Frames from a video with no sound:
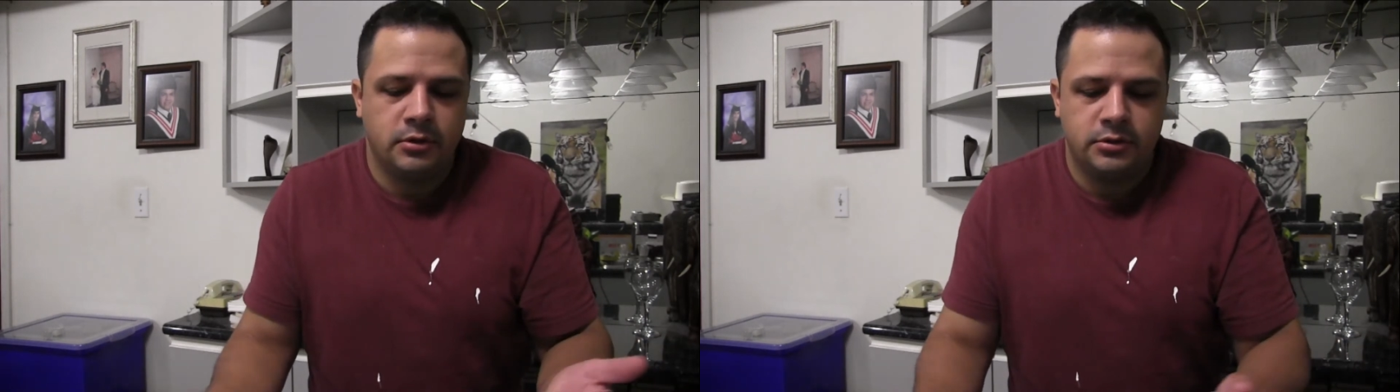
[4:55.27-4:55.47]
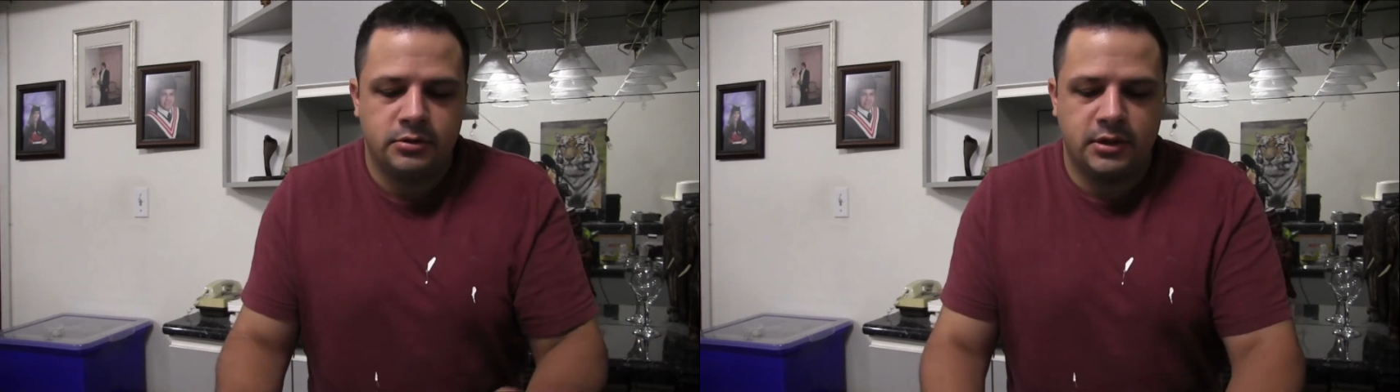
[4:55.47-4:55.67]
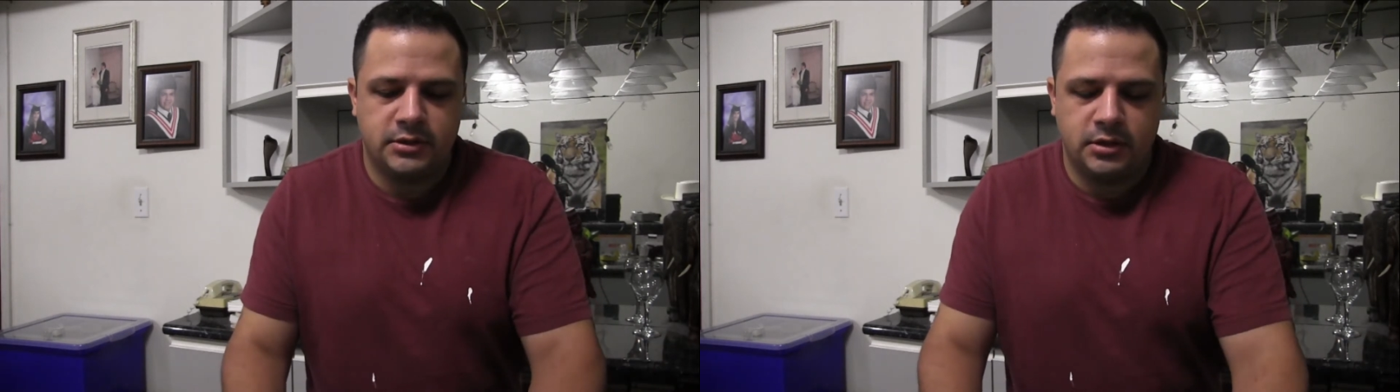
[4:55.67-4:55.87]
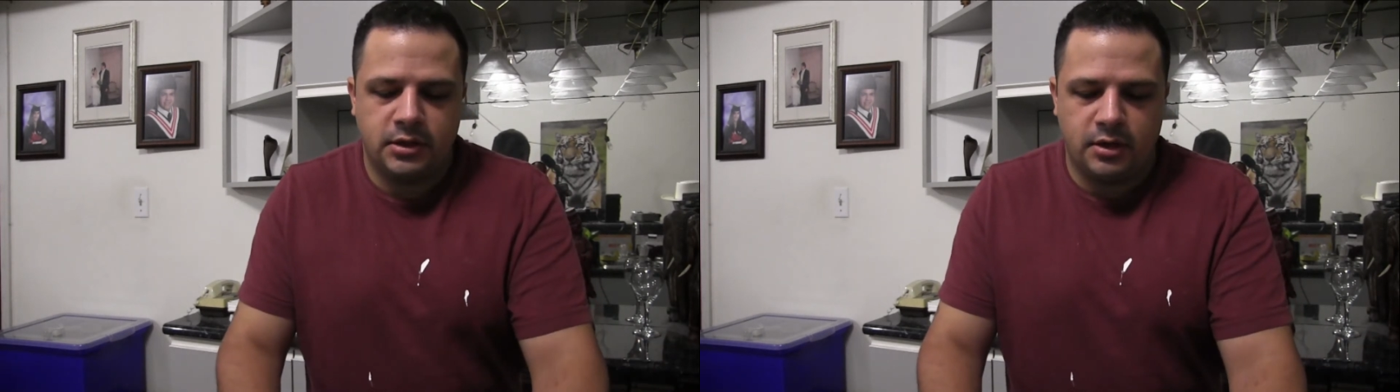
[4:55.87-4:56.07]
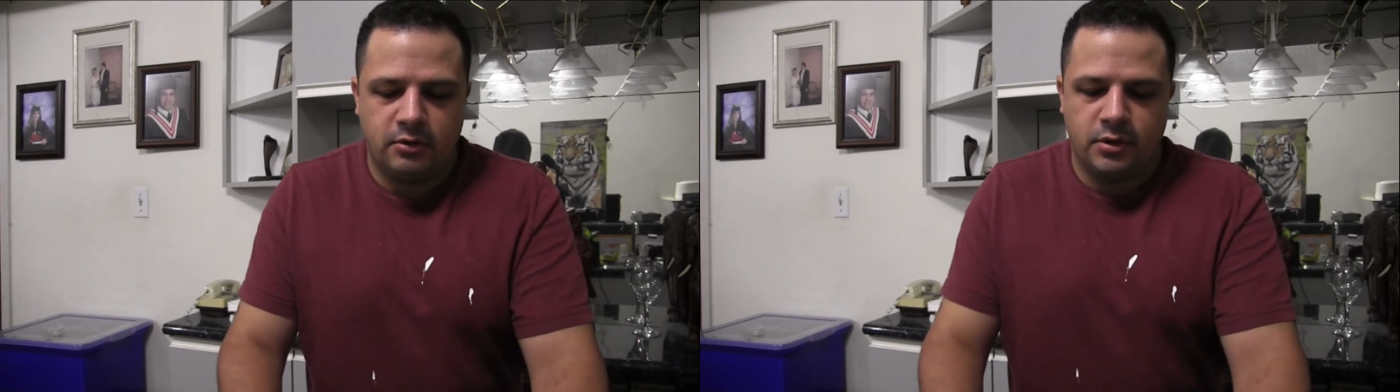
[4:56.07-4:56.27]
So that's the
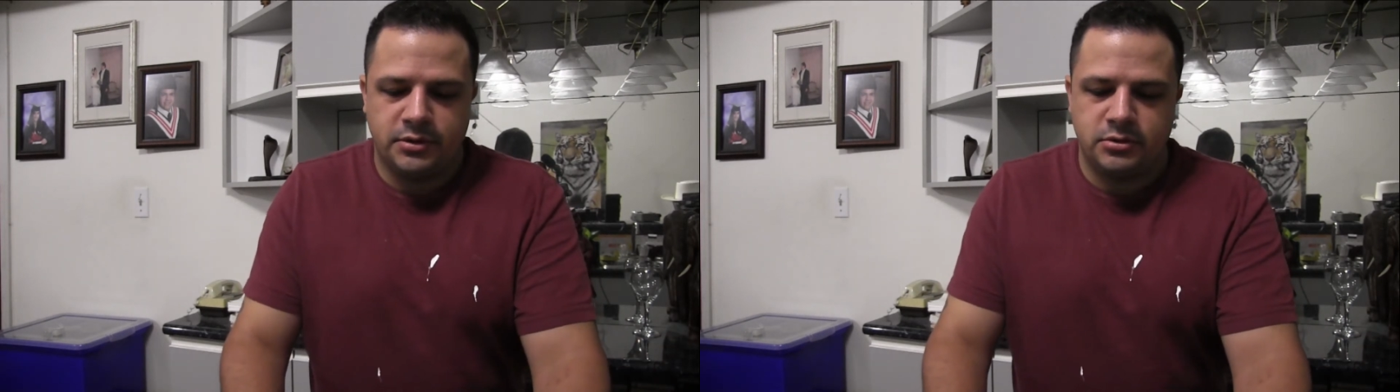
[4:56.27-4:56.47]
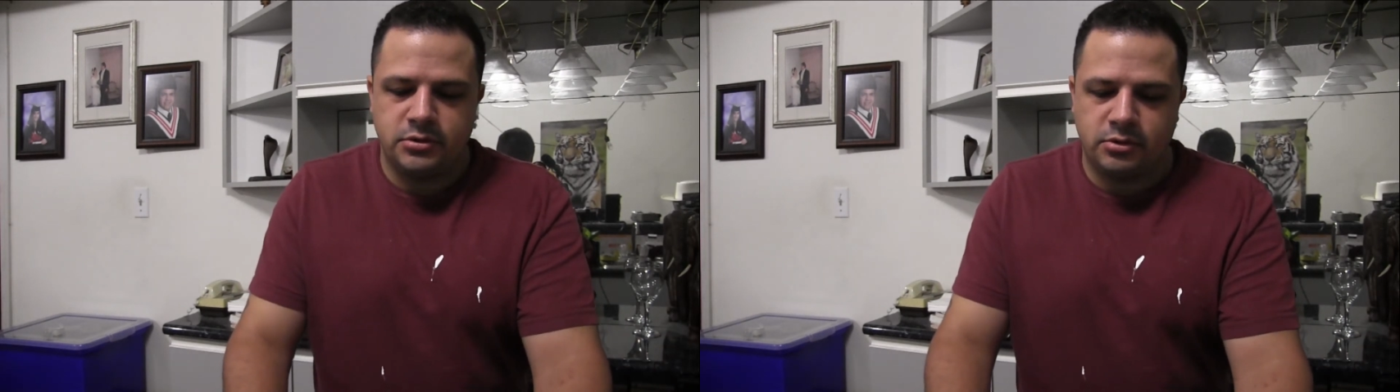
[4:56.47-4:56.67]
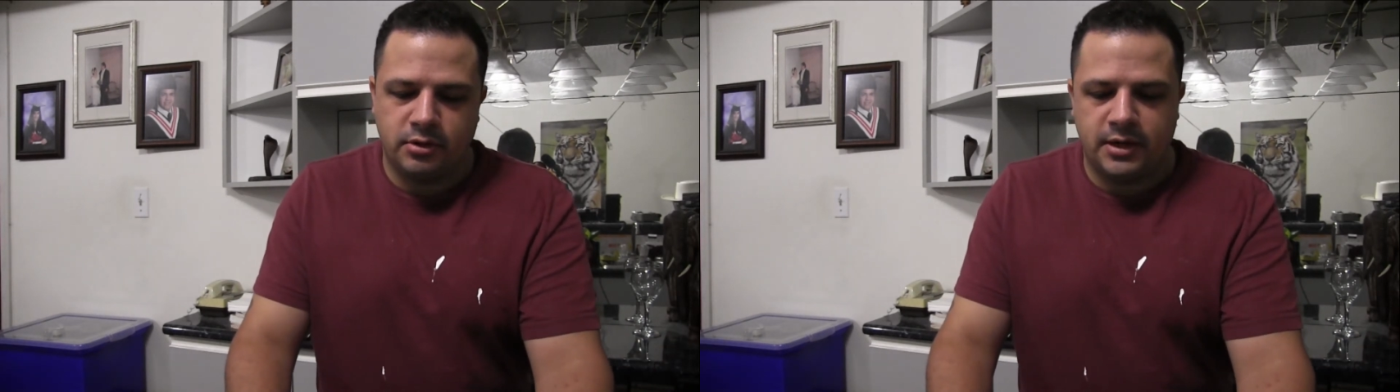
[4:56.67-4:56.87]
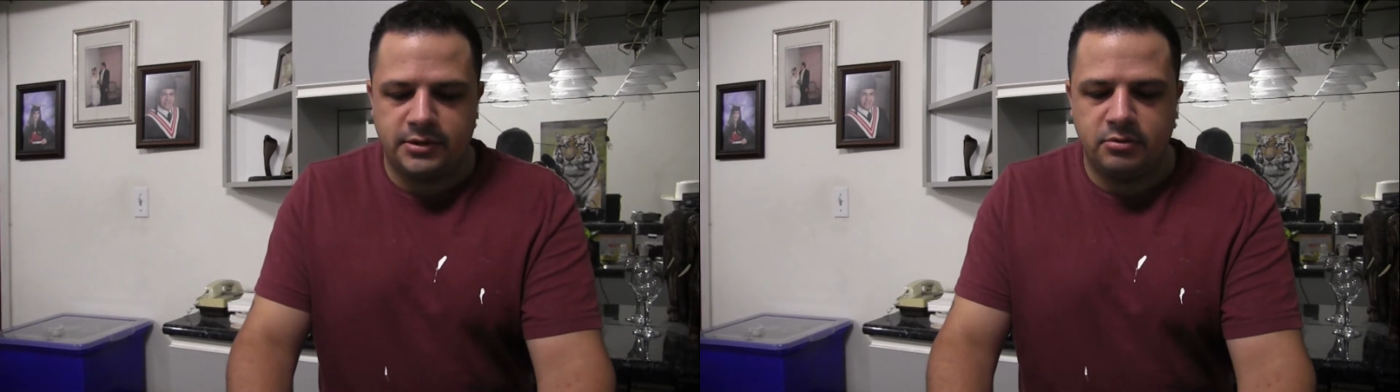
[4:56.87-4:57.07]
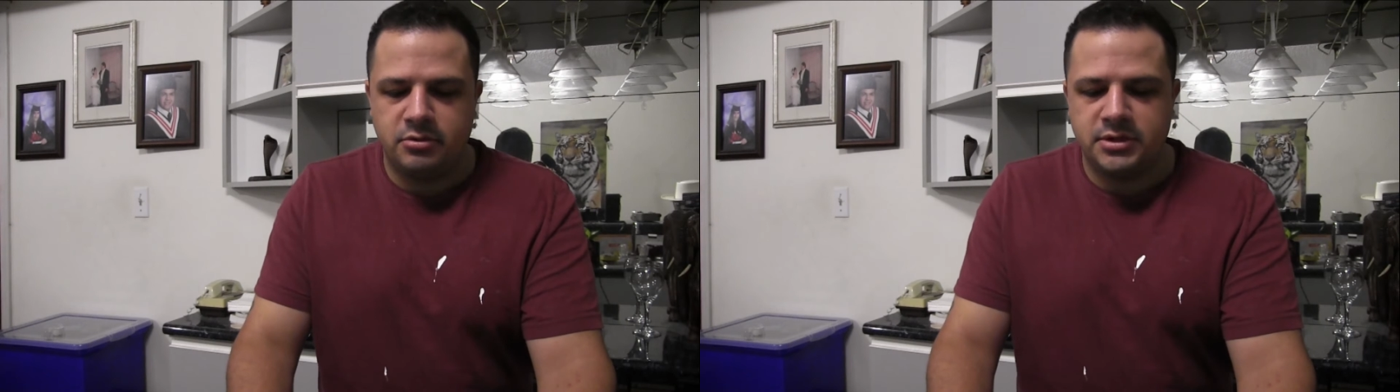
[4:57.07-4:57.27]
kind of question you start
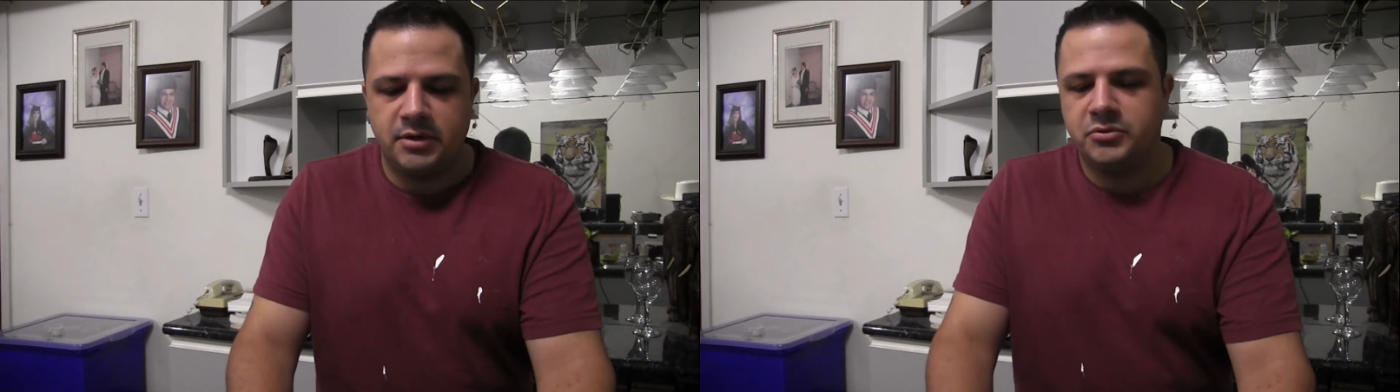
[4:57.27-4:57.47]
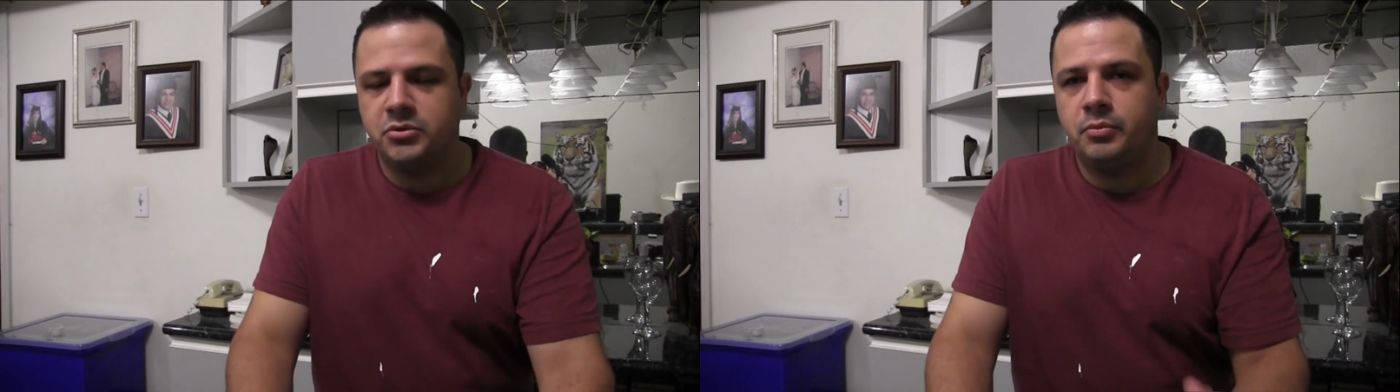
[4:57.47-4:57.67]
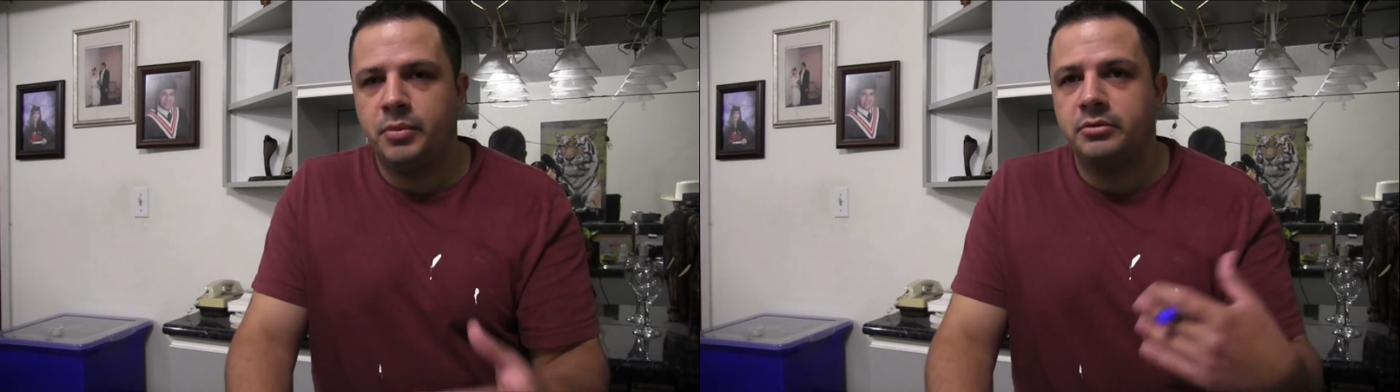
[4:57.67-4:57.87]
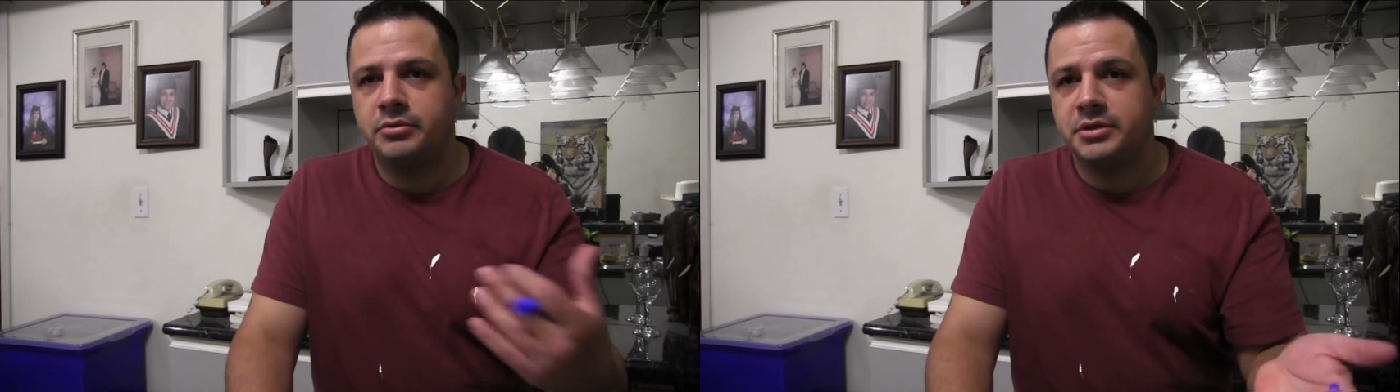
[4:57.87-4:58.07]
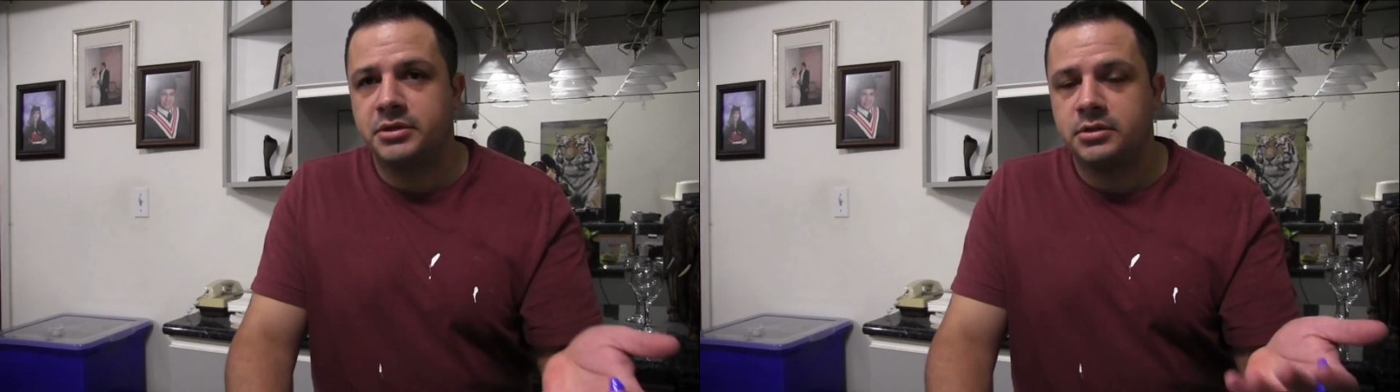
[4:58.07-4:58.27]
asking yourselves when you
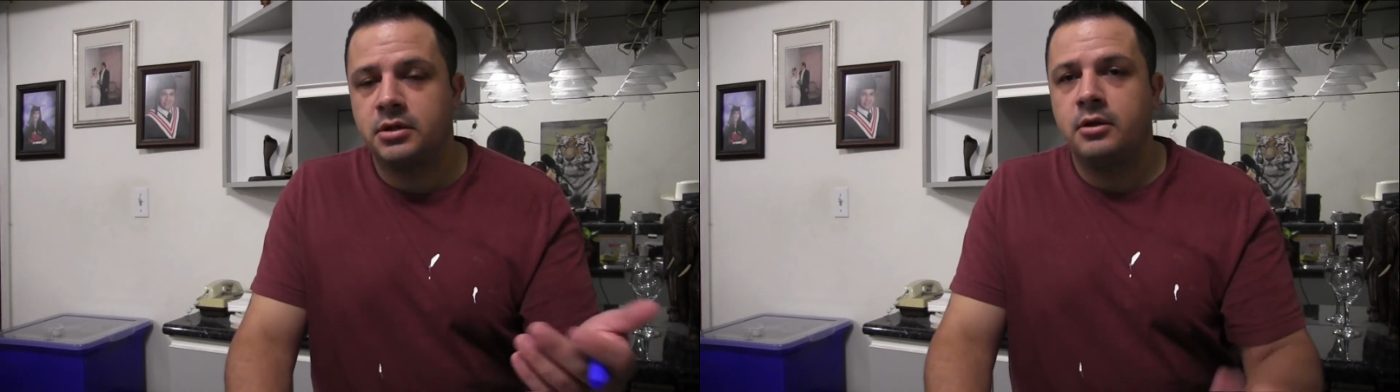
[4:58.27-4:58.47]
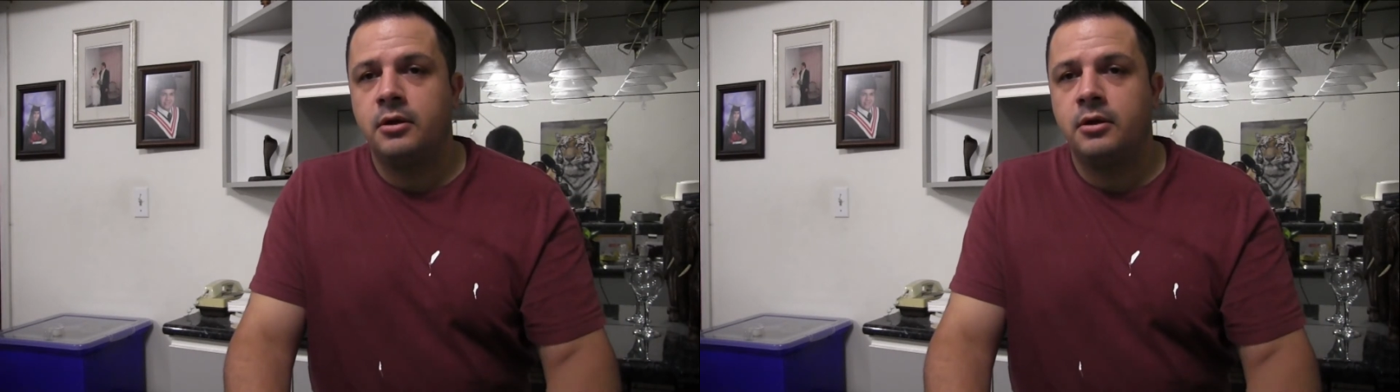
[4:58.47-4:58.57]
build this